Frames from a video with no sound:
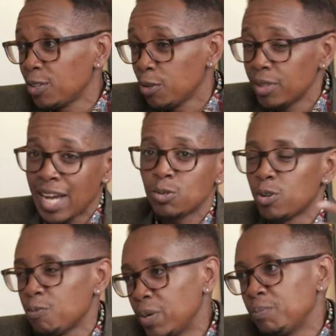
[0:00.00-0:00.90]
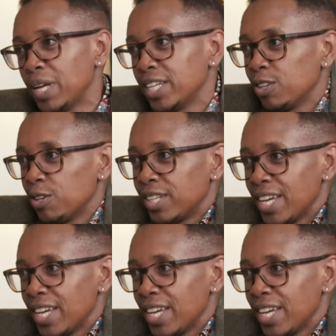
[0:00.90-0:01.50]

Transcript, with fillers: Yeah. You, that's what you've been building yeah. on.